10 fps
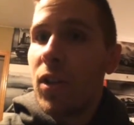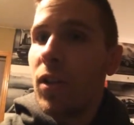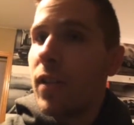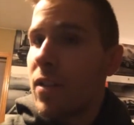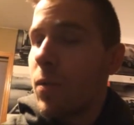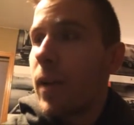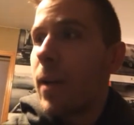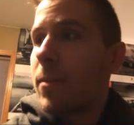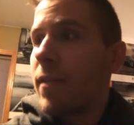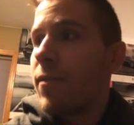going good. That's a quick
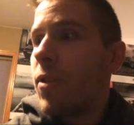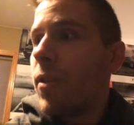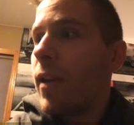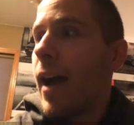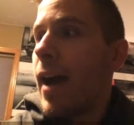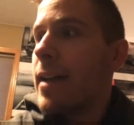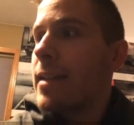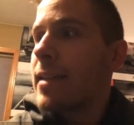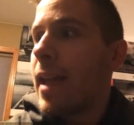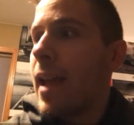update for you
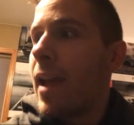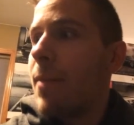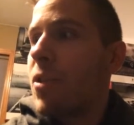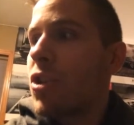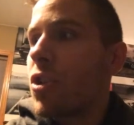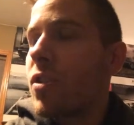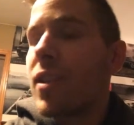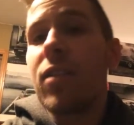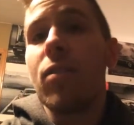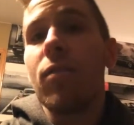guys, and be sure to
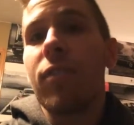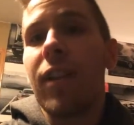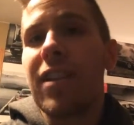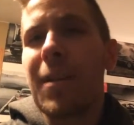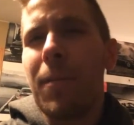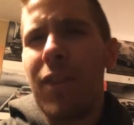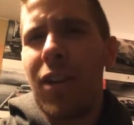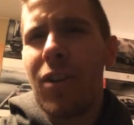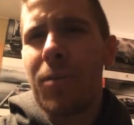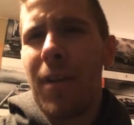stay tuned for the next couple
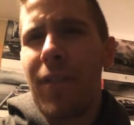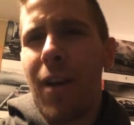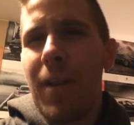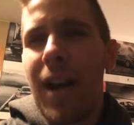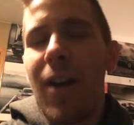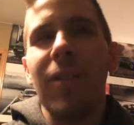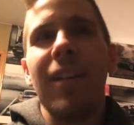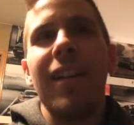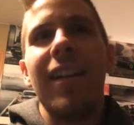videos we have coming out.